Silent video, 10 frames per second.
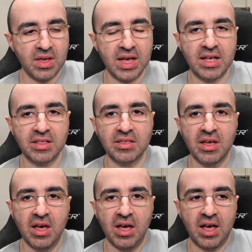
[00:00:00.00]
And
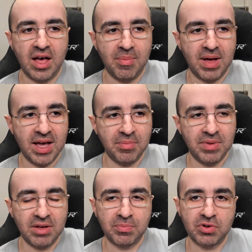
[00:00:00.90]
I am
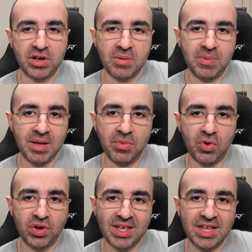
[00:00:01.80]
now trying to pay
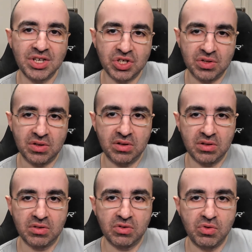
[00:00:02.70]
more attention
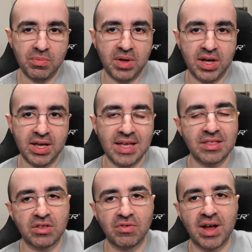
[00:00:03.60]
to my
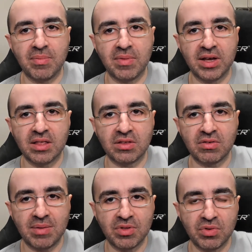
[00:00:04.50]
Instagram. Like
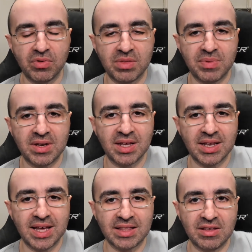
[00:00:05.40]
Instagram has always been
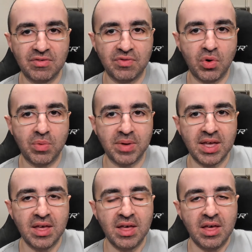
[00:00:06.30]
neglected for
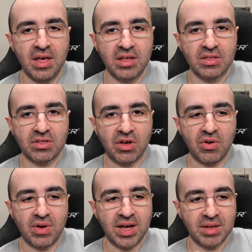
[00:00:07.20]
me.
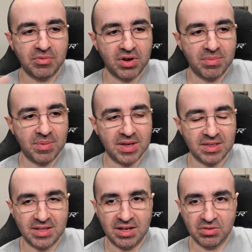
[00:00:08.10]
So I am trying my
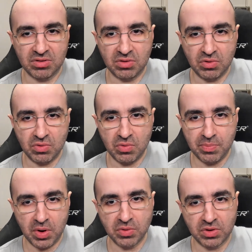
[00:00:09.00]
best now to
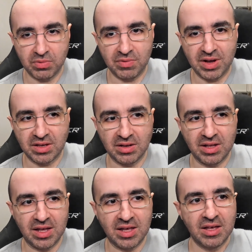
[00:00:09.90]
post to it
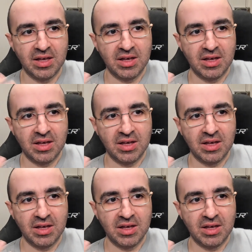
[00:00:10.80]
regularly.